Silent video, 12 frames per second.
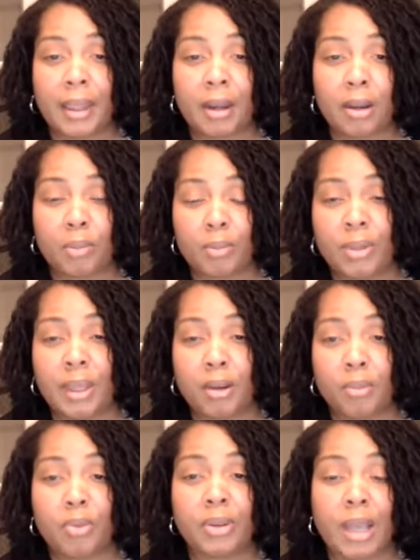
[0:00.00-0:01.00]
that are that
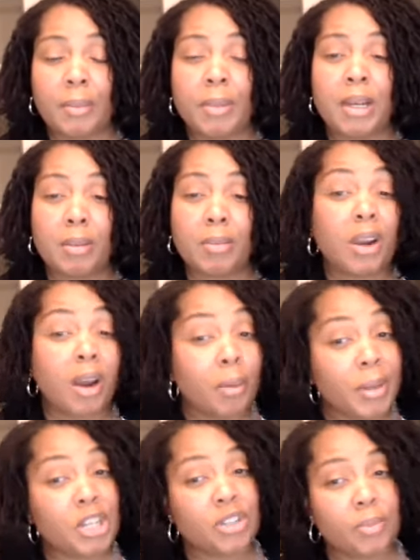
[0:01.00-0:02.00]
are predominant among
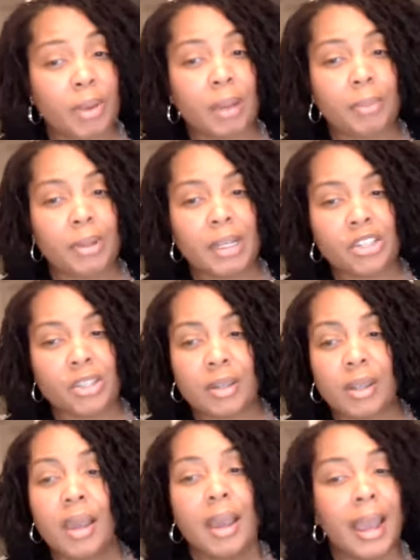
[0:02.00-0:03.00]
our patient population.